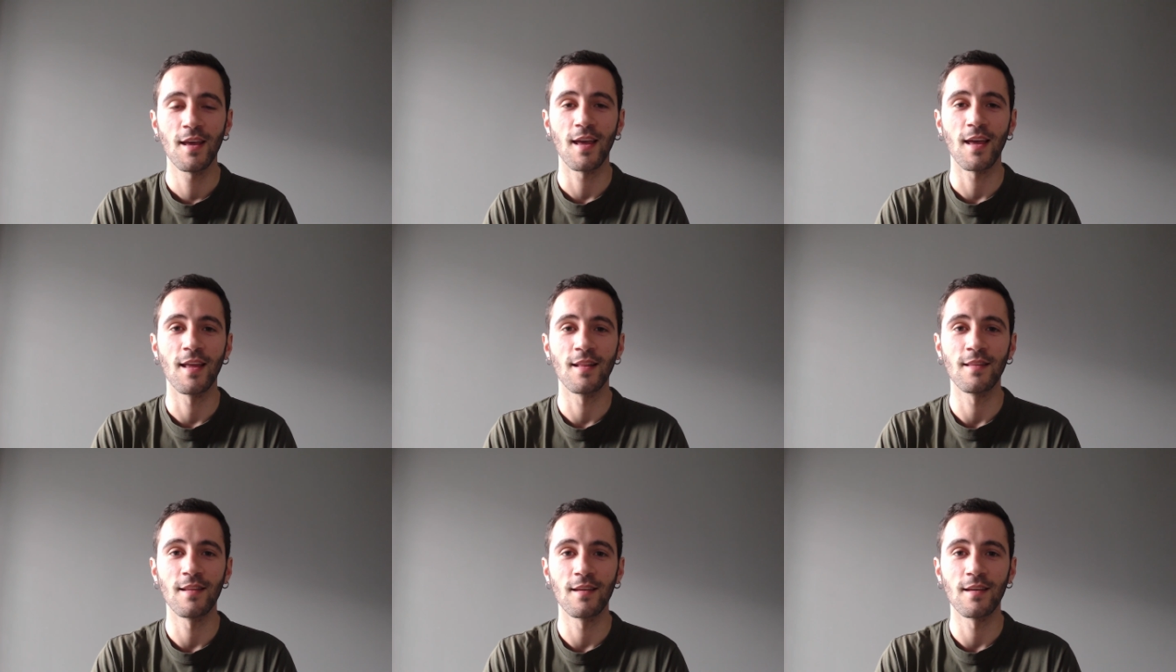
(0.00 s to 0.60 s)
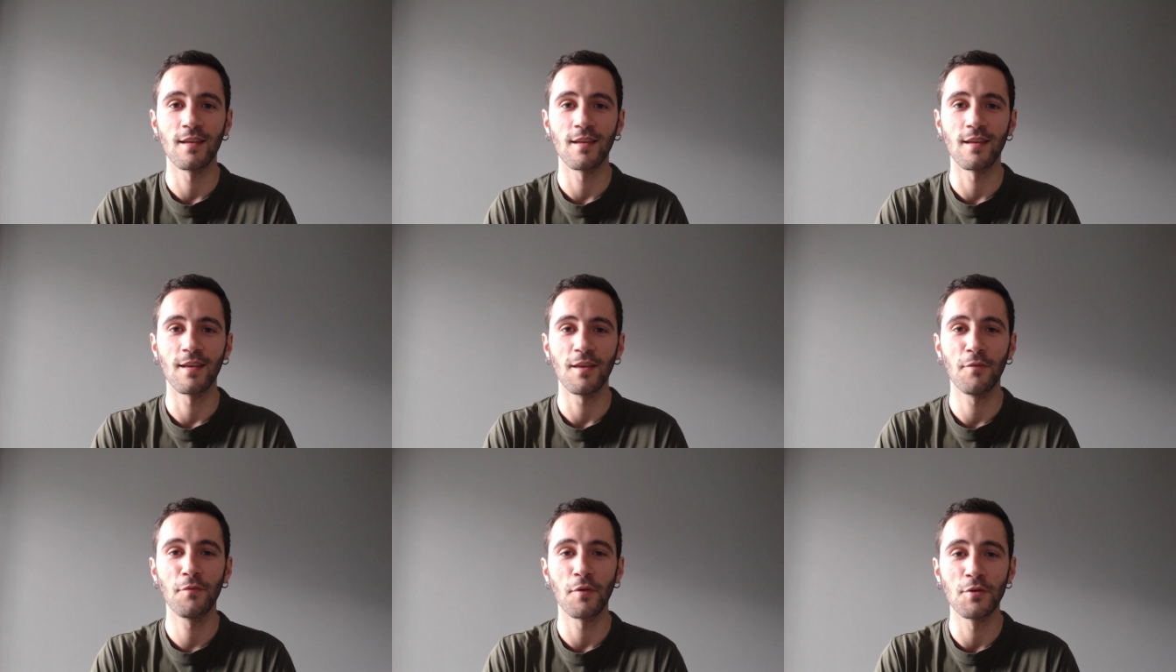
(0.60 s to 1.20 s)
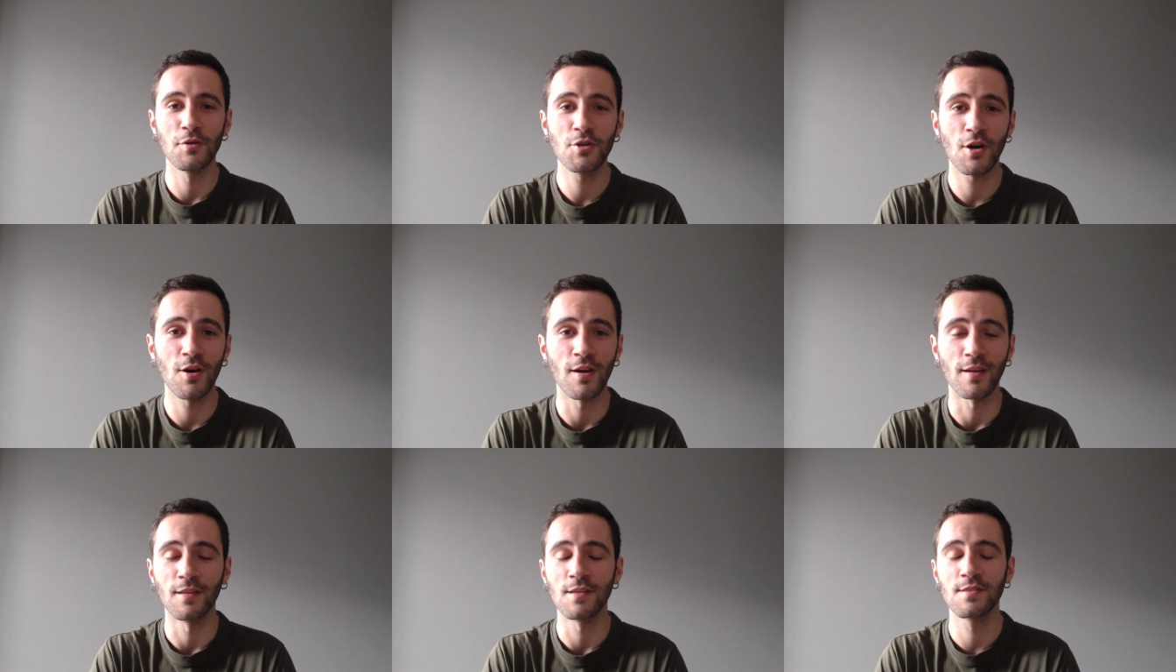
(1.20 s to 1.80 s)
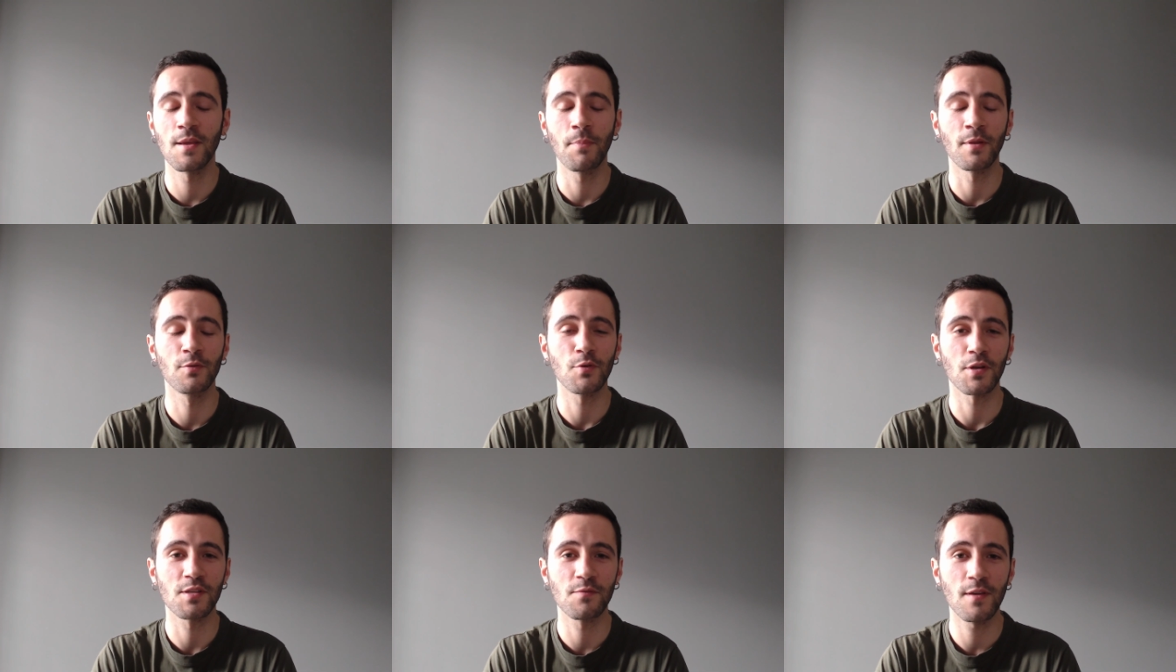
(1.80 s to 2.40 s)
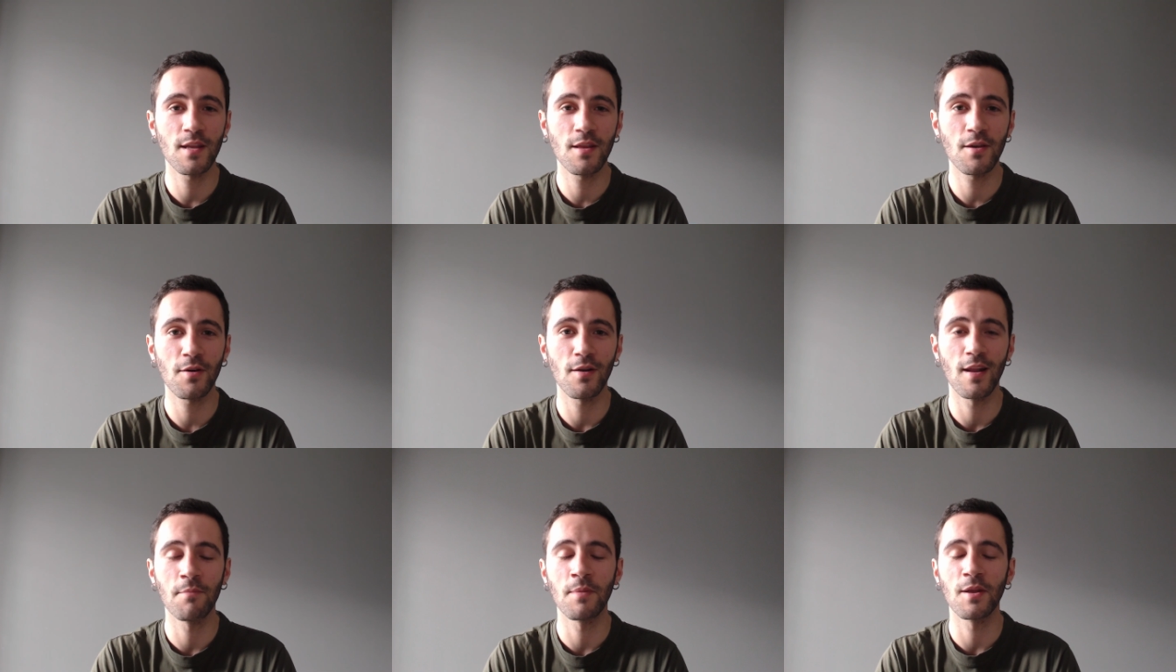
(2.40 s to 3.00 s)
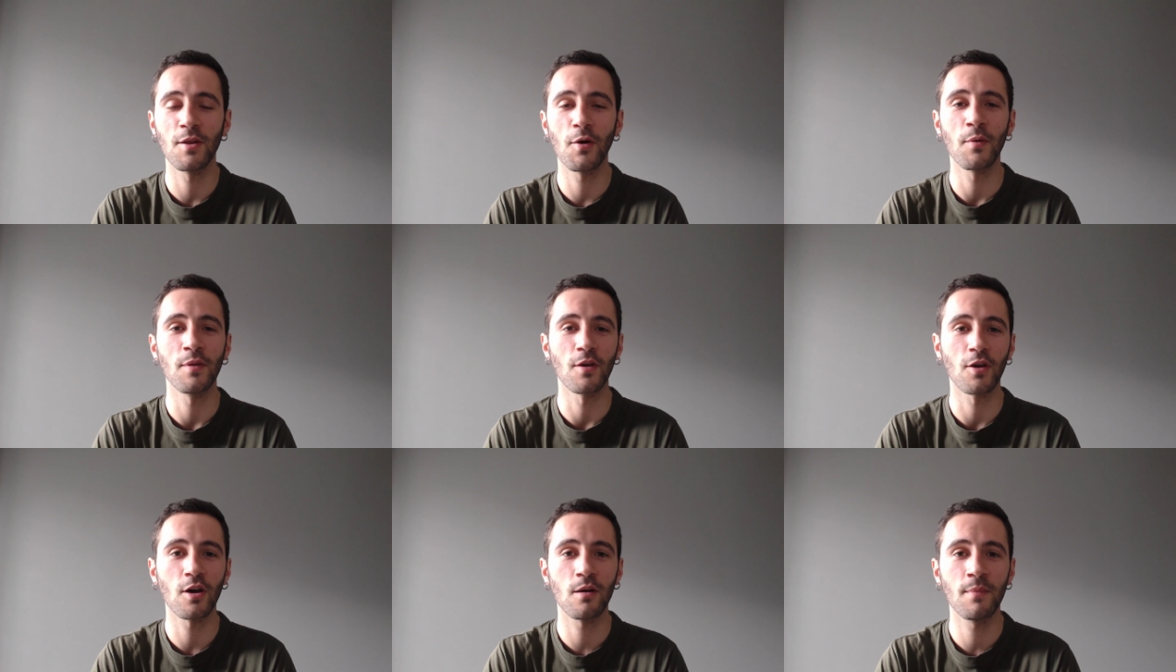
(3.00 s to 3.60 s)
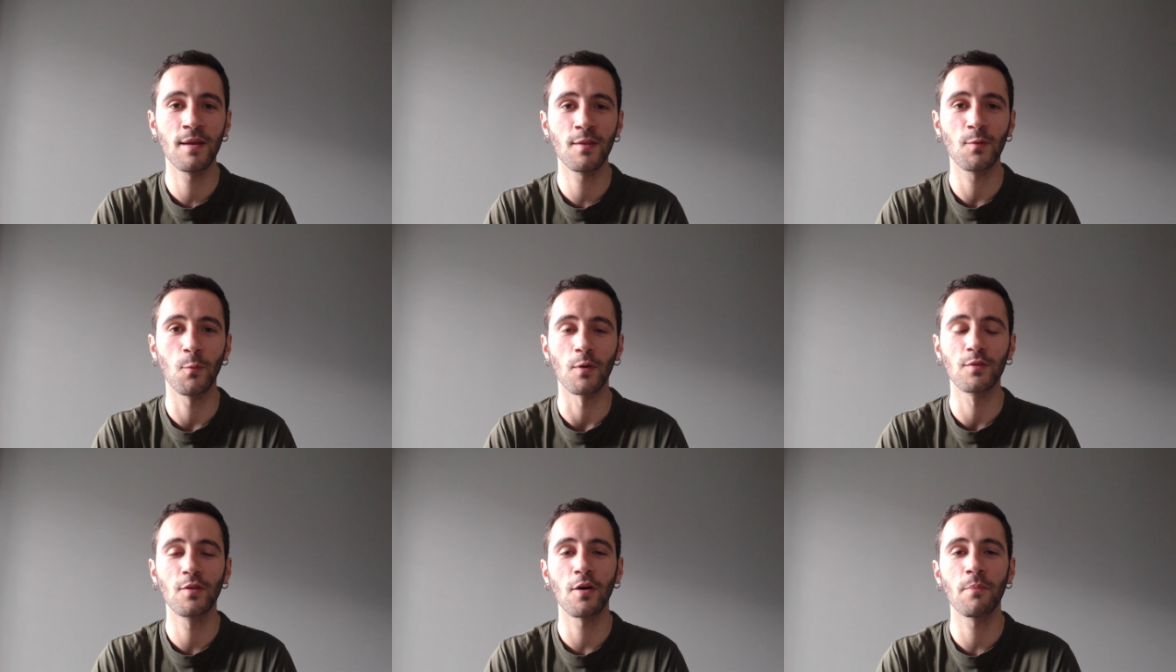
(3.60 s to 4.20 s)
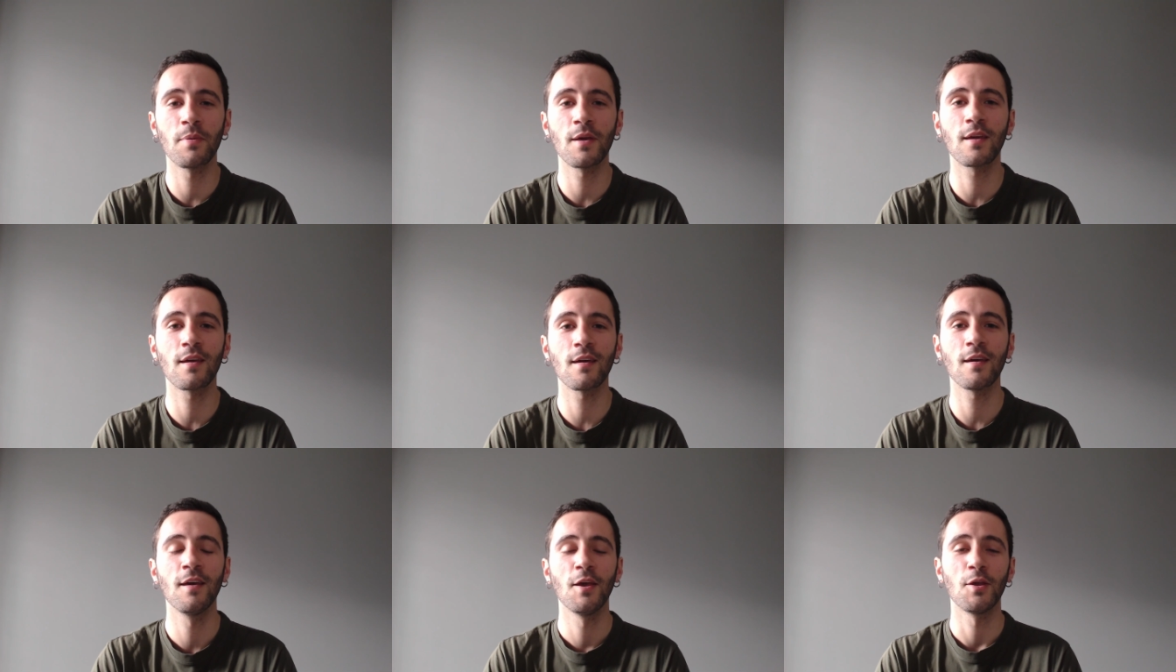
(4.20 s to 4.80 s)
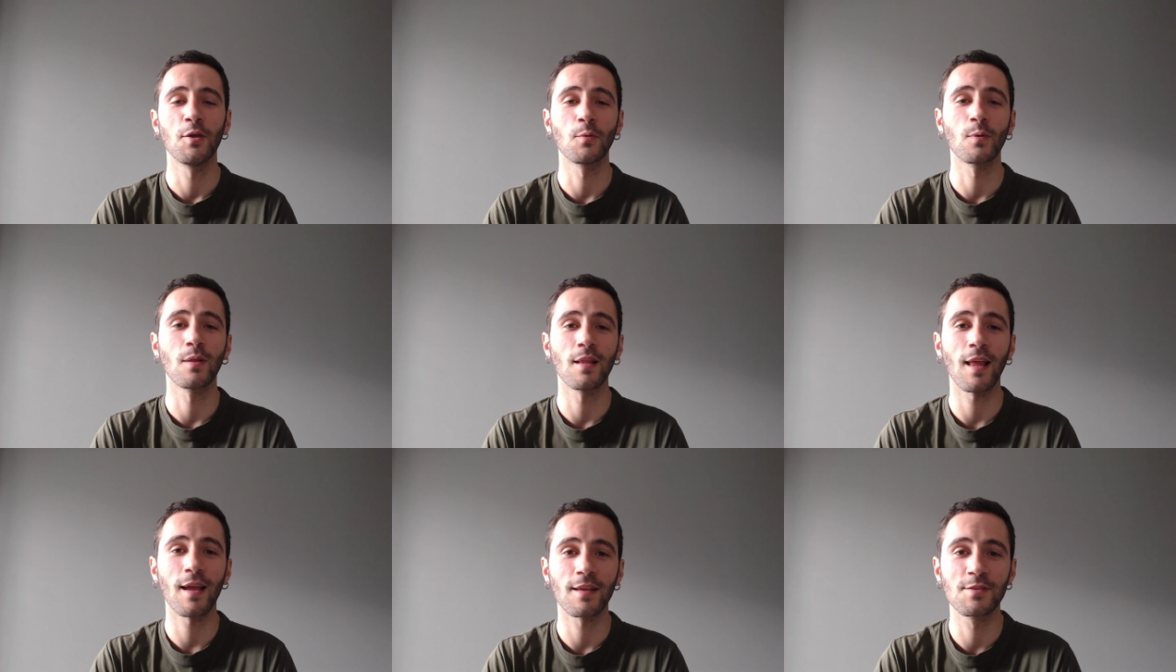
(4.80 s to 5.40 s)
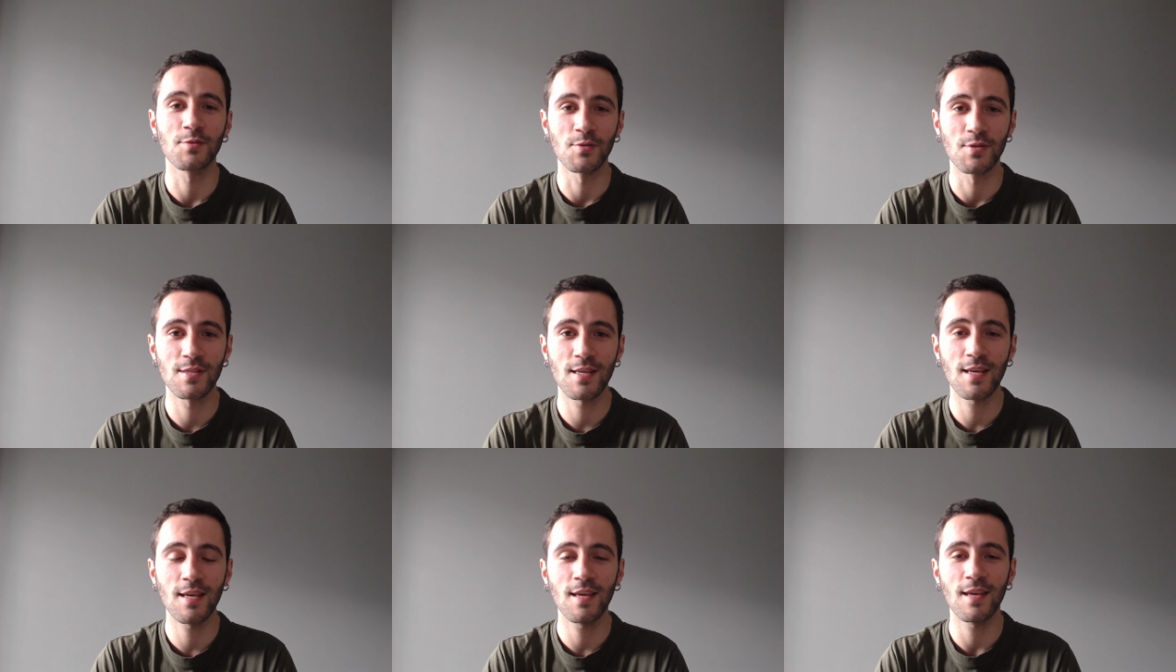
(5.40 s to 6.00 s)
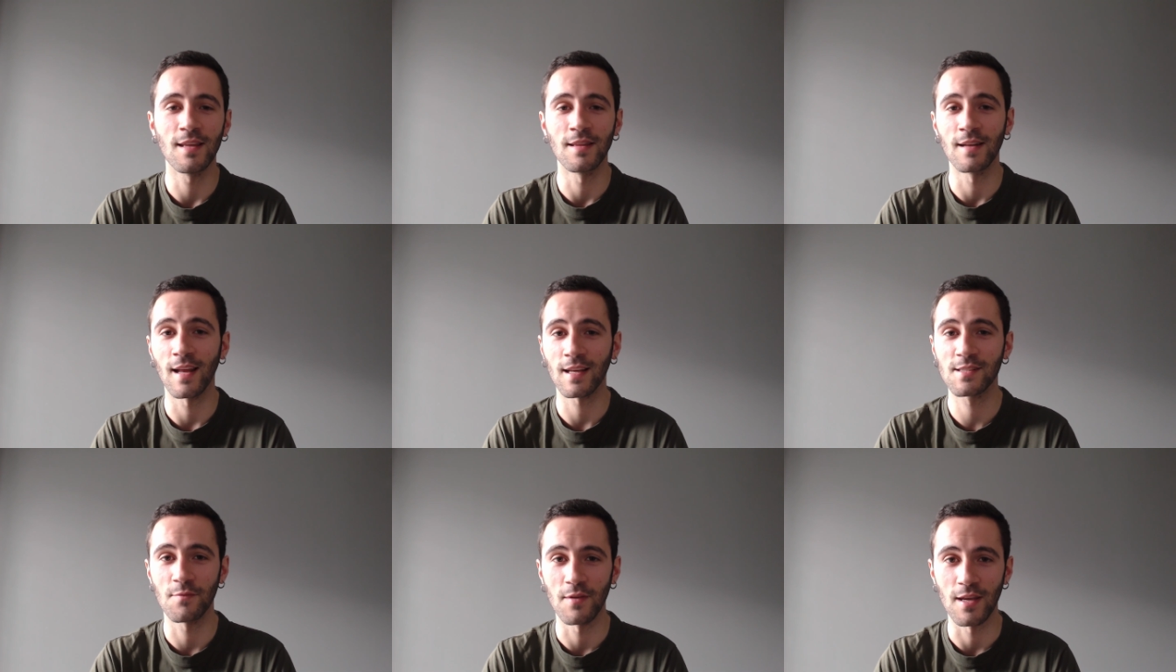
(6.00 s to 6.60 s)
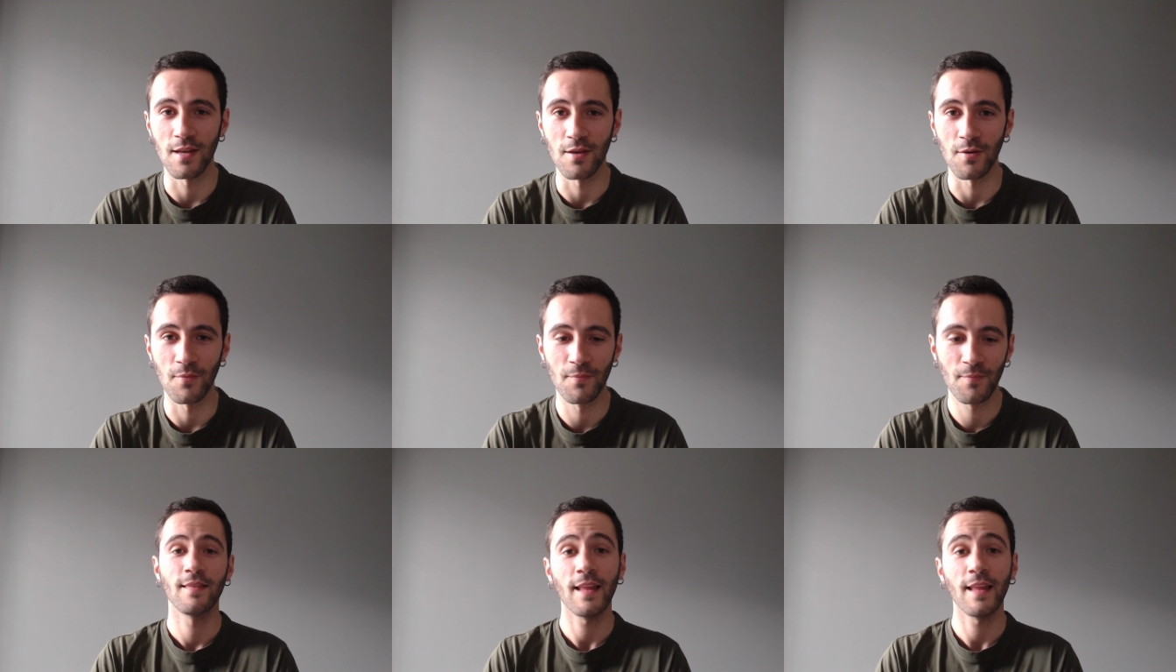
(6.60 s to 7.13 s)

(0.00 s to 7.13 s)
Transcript: and if you enjoy this tip and tricks video, let me know in the comment what topic you would like to see in the next video.